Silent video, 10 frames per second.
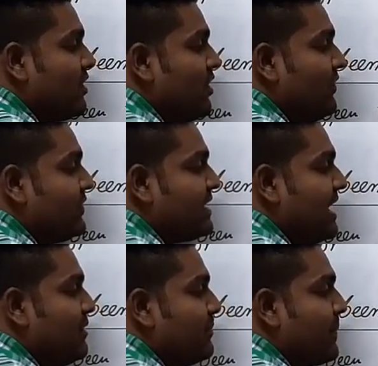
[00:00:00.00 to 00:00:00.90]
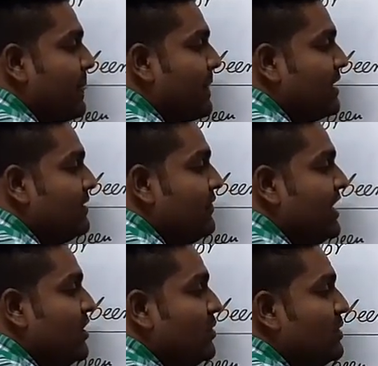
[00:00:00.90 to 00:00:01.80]
of time. We
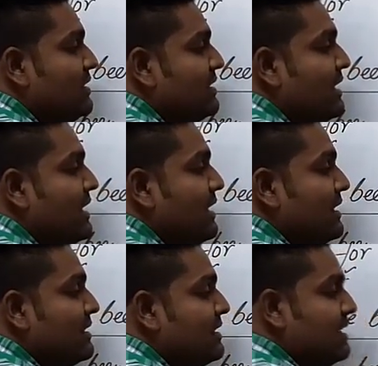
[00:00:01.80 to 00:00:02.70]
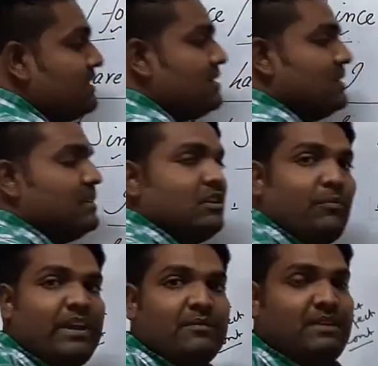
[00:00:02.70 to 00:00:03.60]
use since. Now
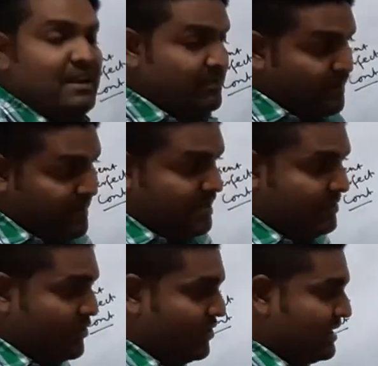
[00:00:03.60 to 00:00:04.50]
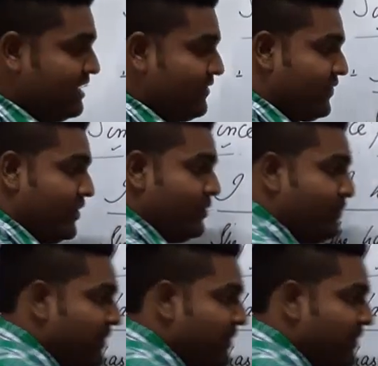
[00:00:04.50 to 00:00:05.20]
let me make it more clear for you.